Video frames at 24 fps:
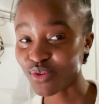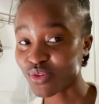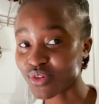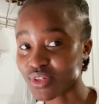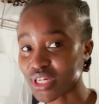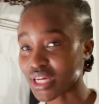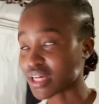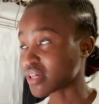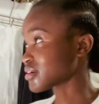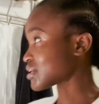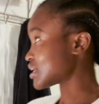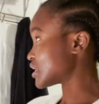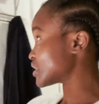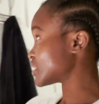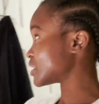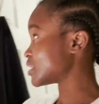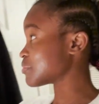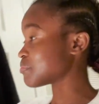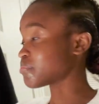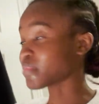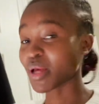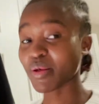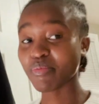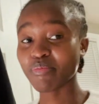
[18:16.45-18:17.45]
Oh yeah, I
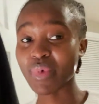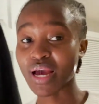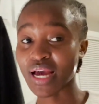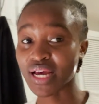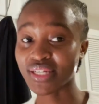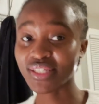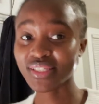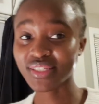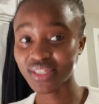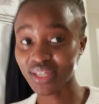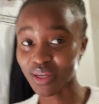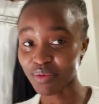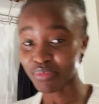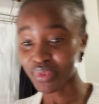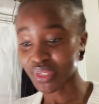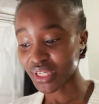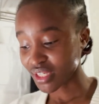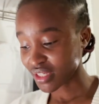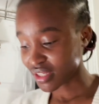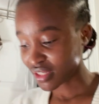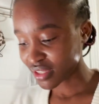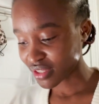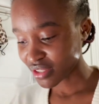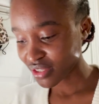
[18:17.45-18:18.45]
keep my mask up
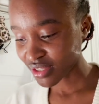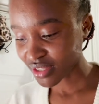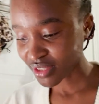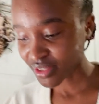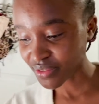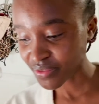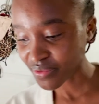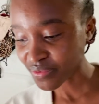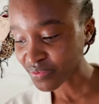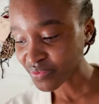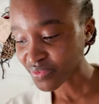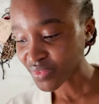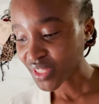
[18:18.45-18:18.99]
here, you know.